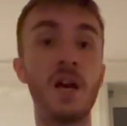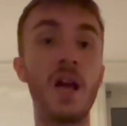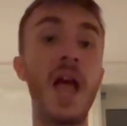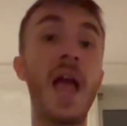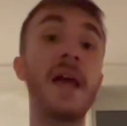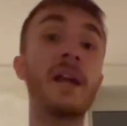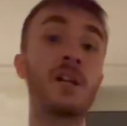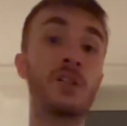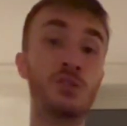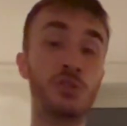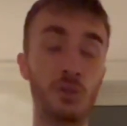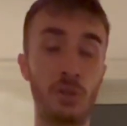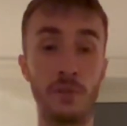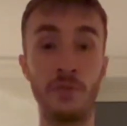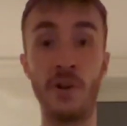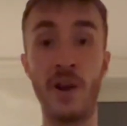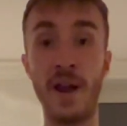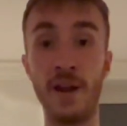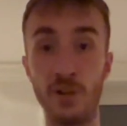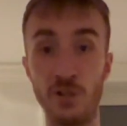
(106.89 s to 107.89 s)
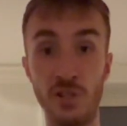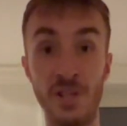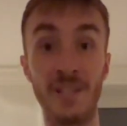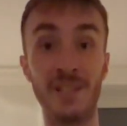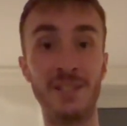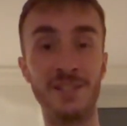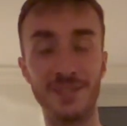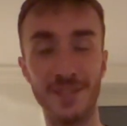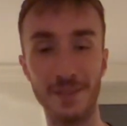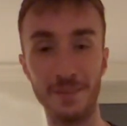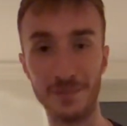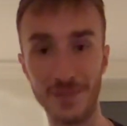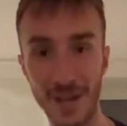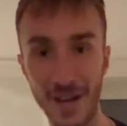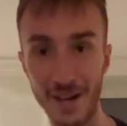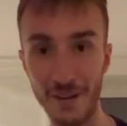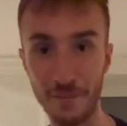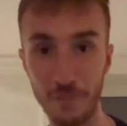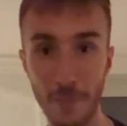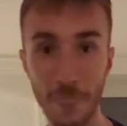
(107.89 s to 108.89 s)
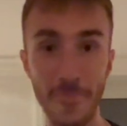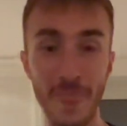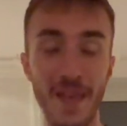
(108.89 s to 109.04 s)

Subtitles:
and conserve your energy at the same time.